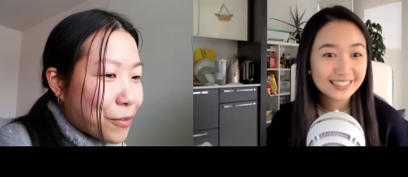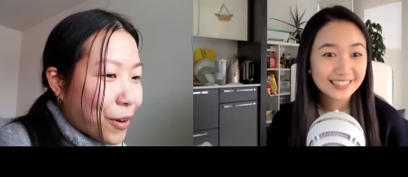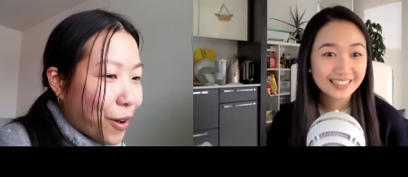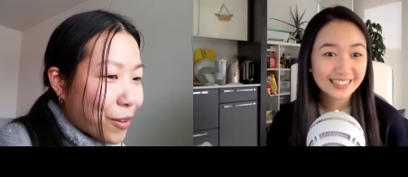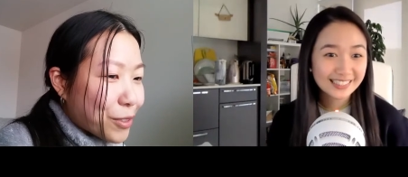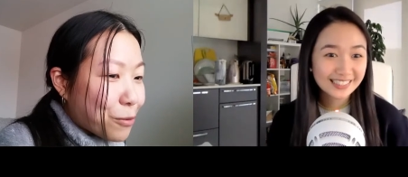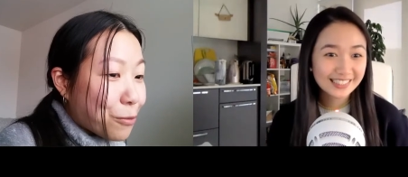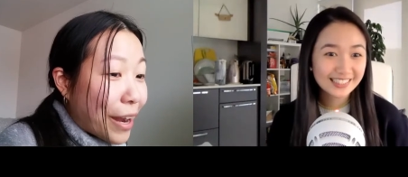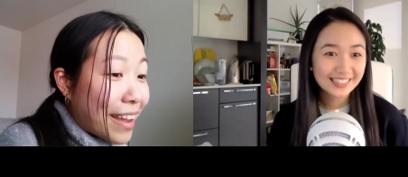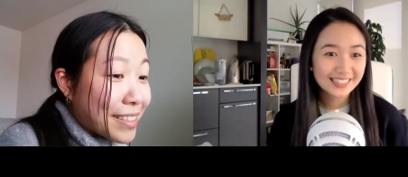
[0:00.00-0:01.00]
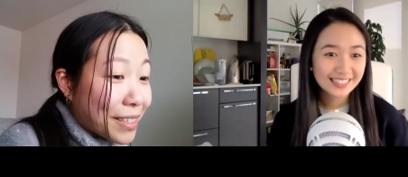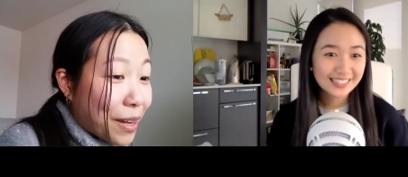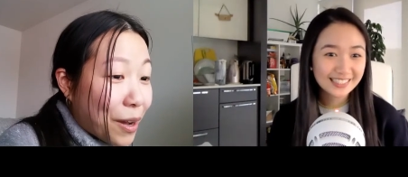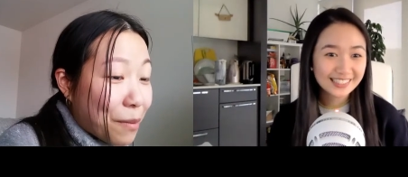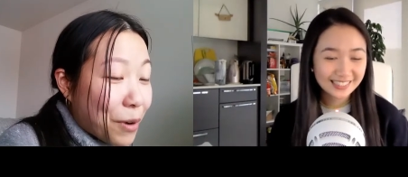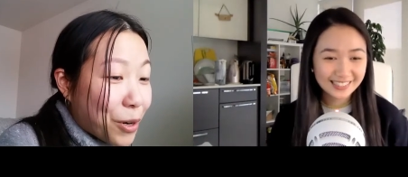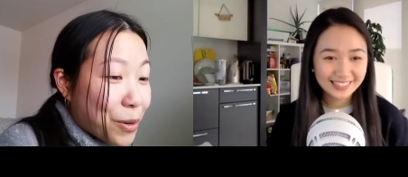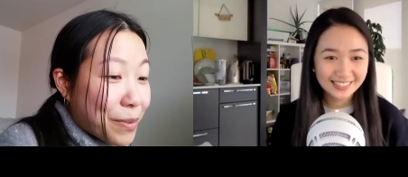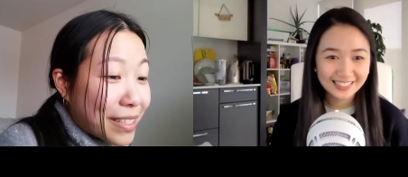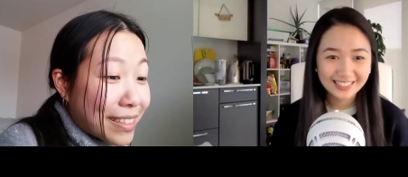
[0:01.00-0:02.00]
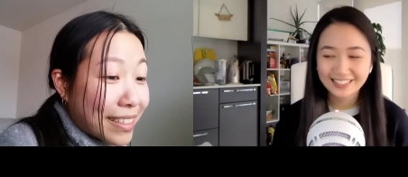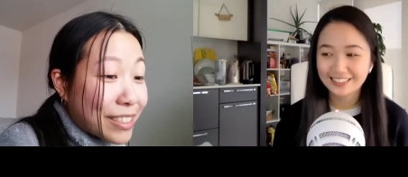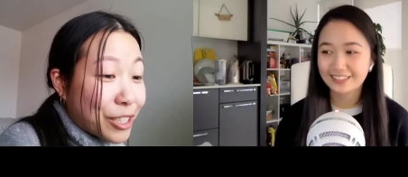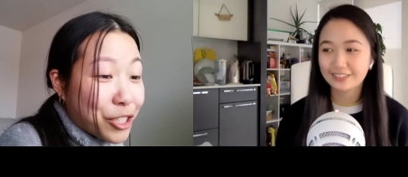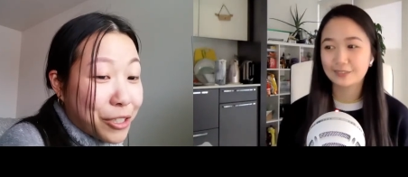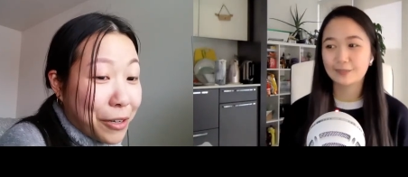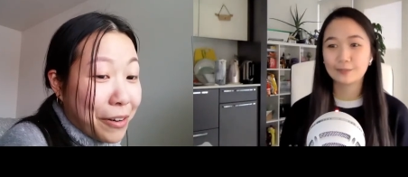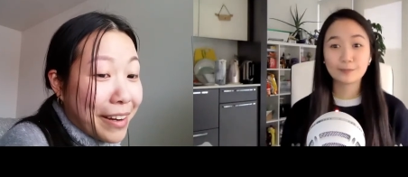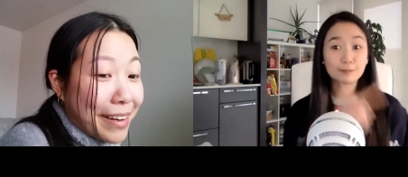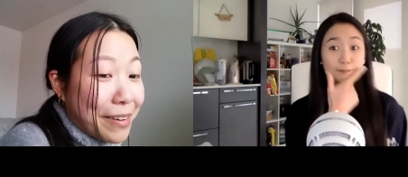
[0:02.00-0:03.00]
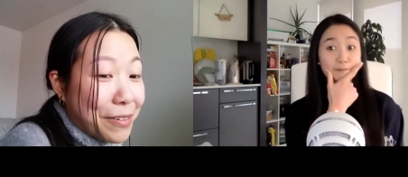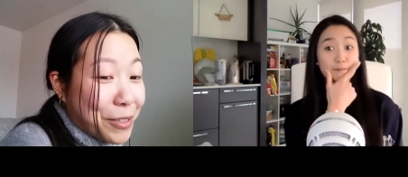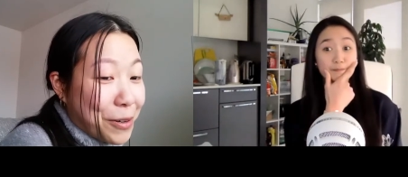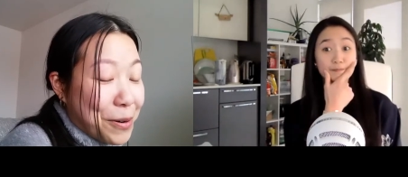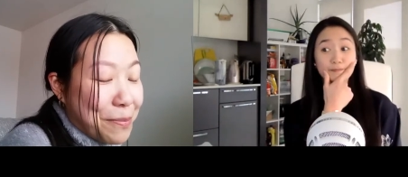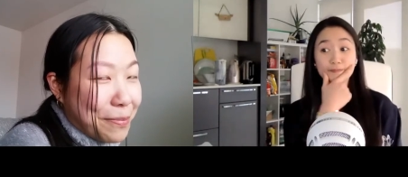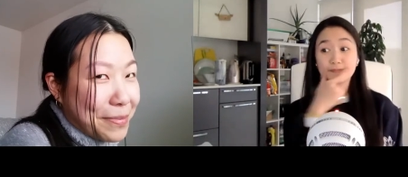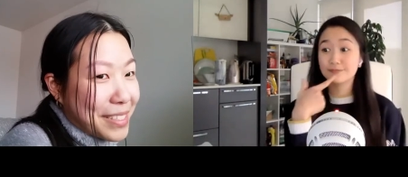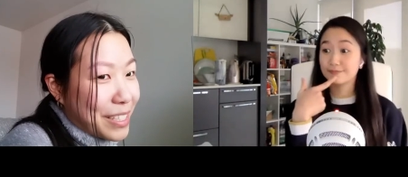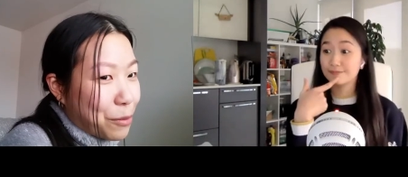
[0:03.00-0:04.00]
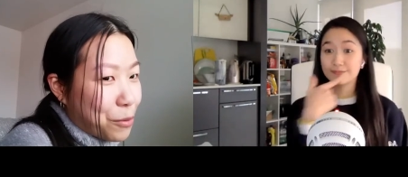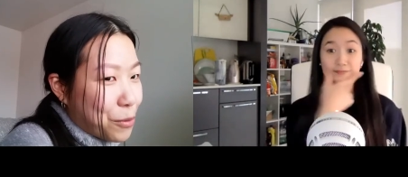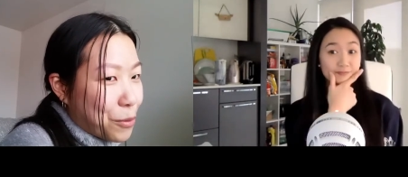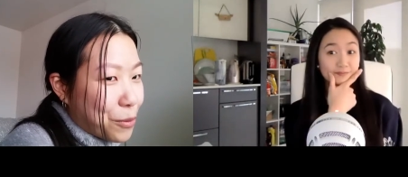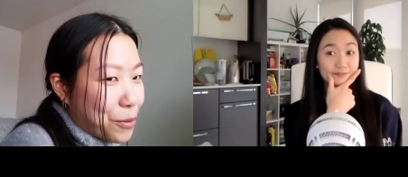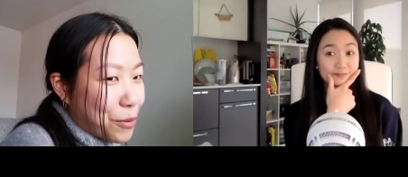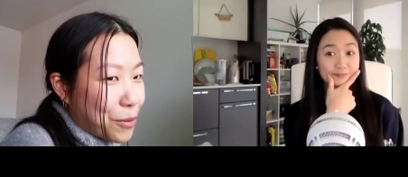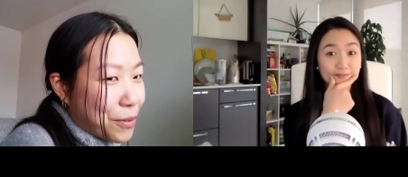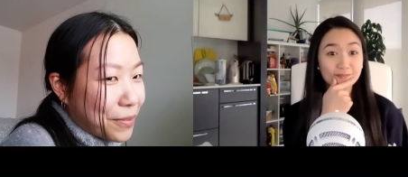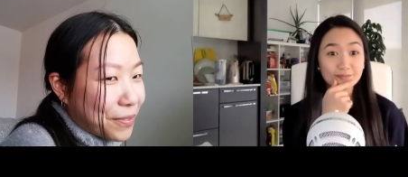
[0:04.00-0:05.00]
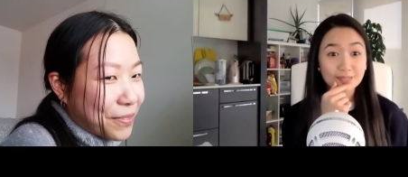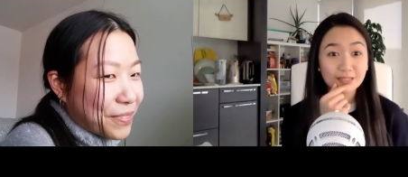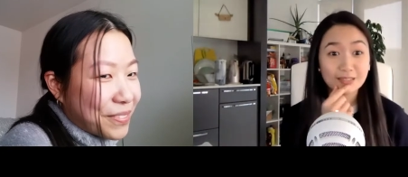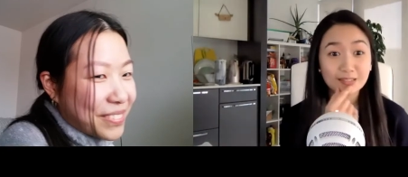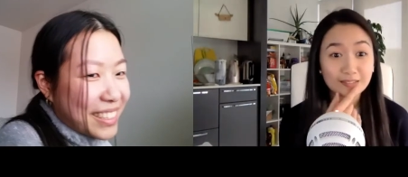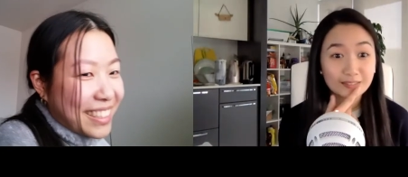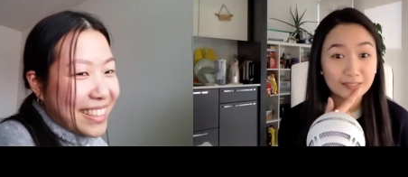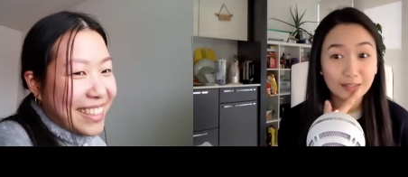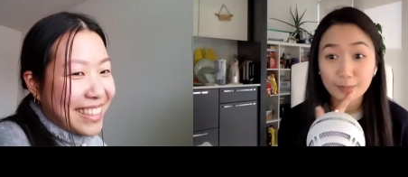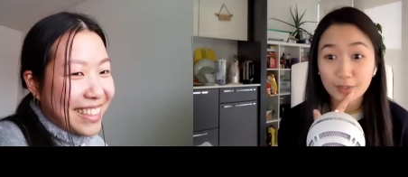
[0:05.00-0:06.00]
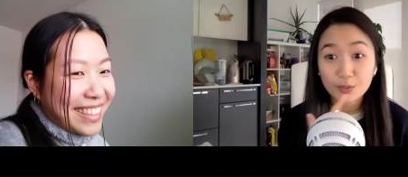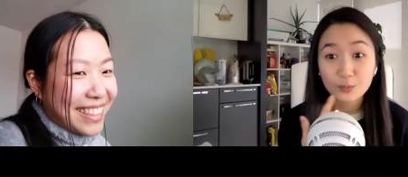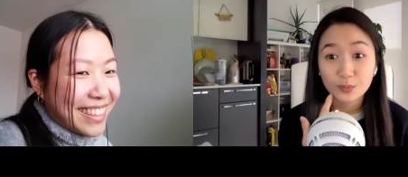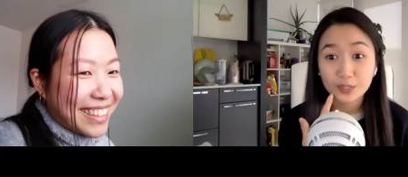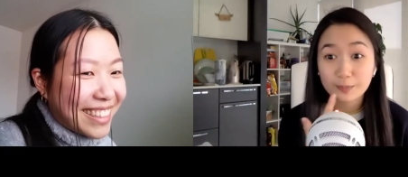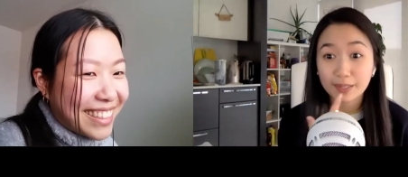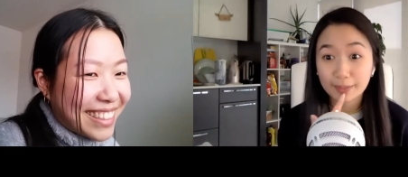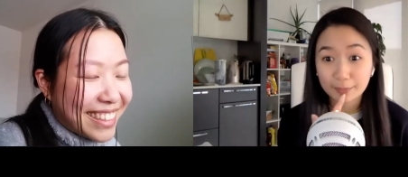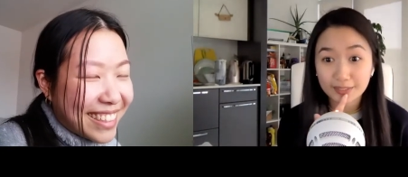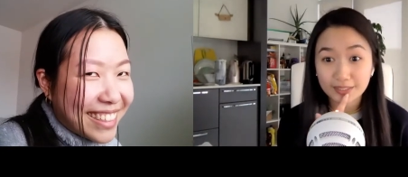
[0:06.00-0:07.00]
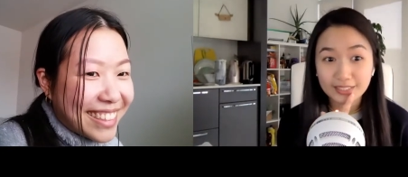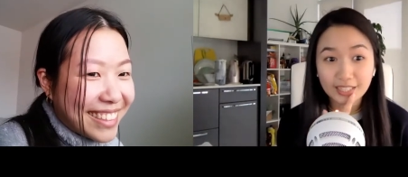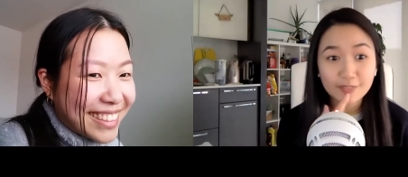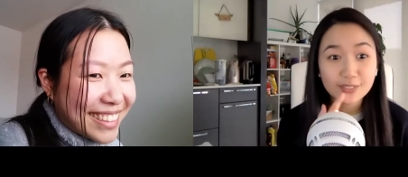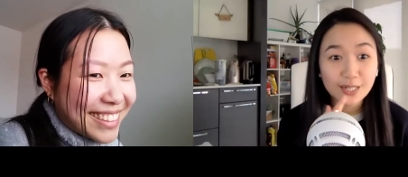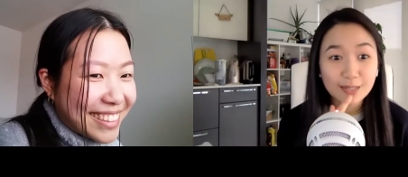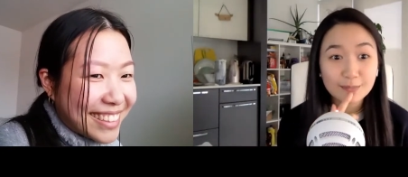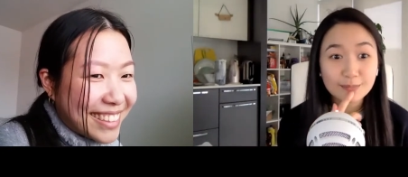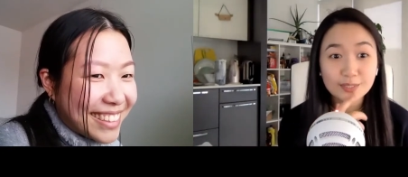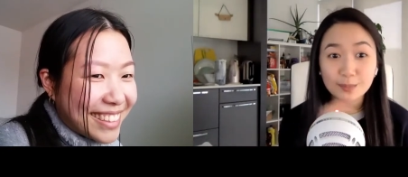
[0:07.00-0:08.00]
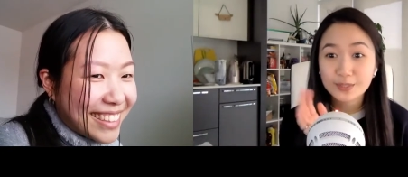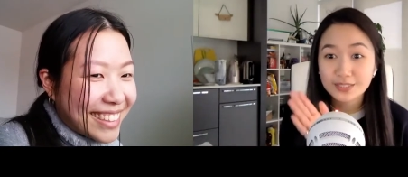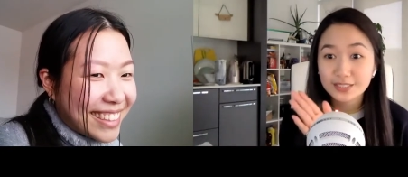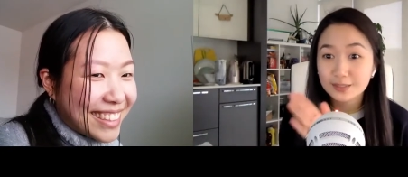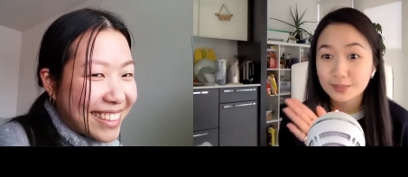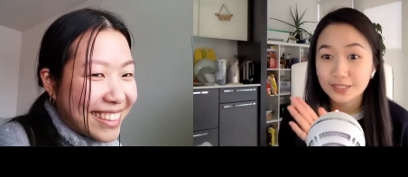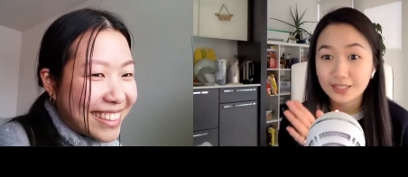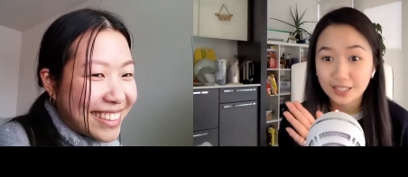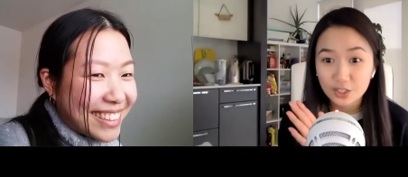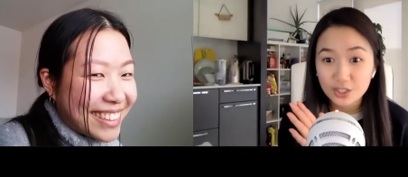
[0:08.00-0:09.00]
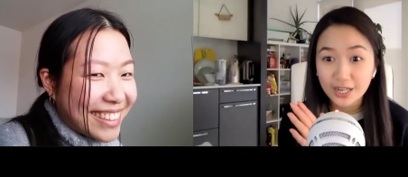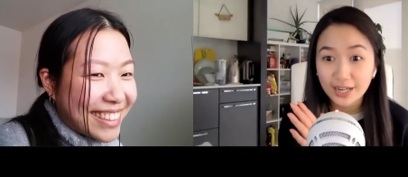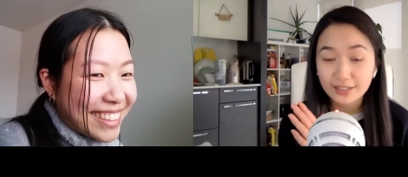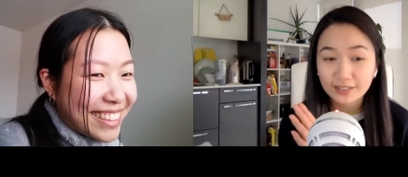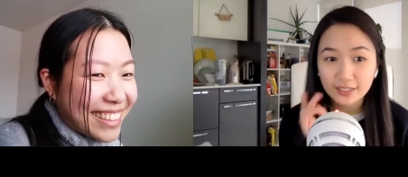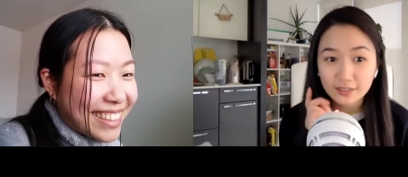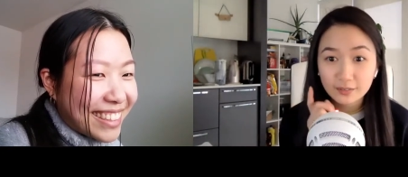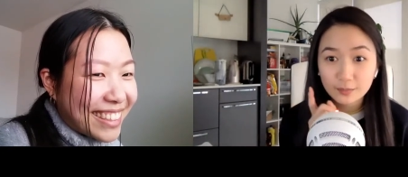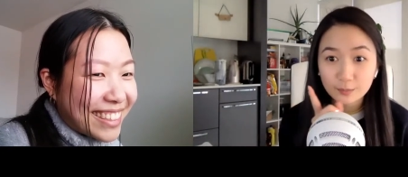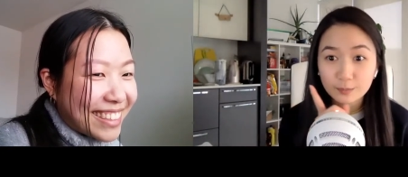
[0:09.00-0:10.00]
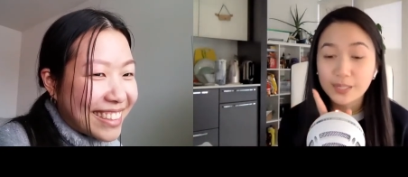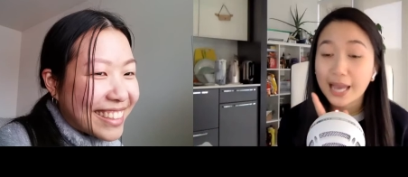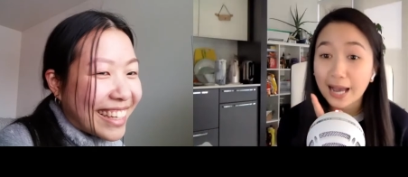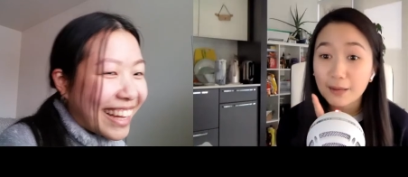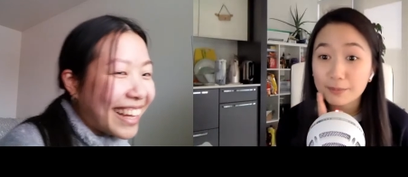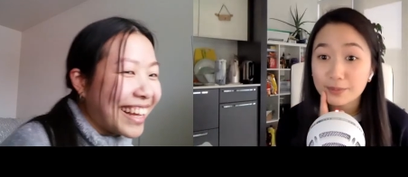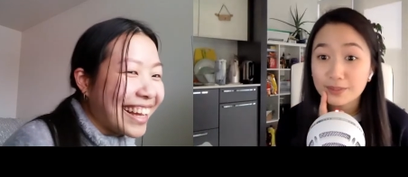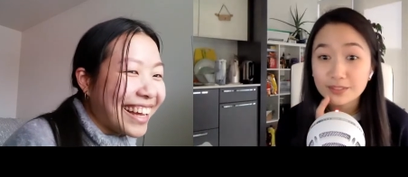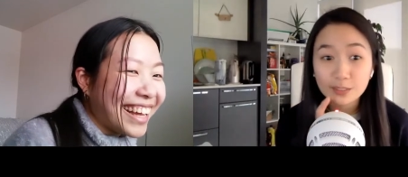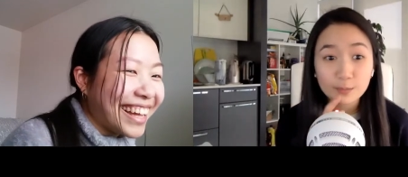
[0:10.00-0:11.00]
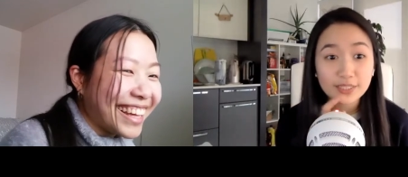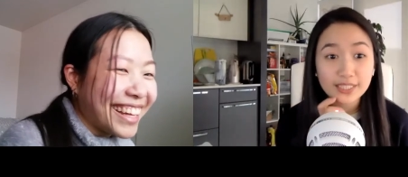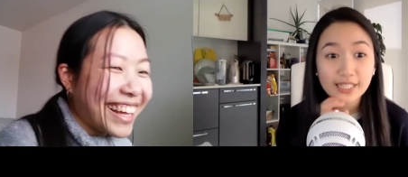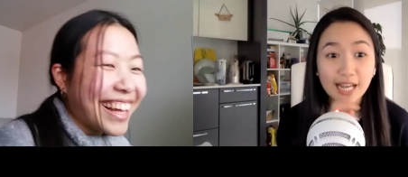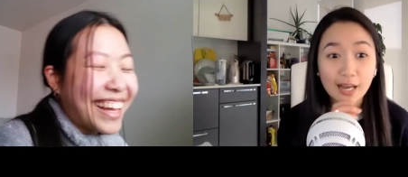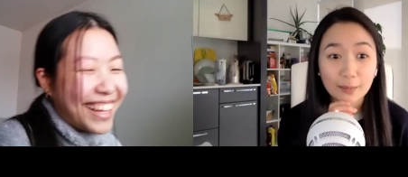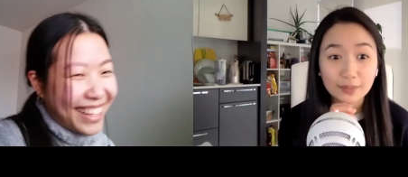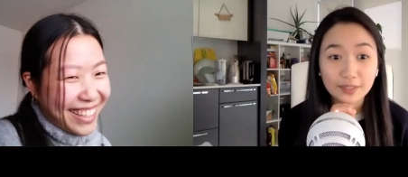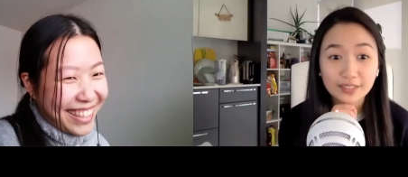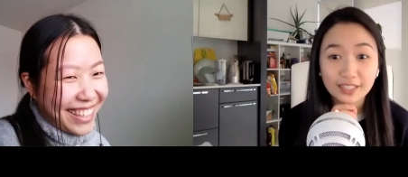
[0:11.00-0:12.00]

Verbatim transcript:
Speaker 1: and false, random urban dictionary terms. Ooh.
Speaker 2: I'm actually really bad with these. Every time someone says something in like a chat, like Cap? Someone said cap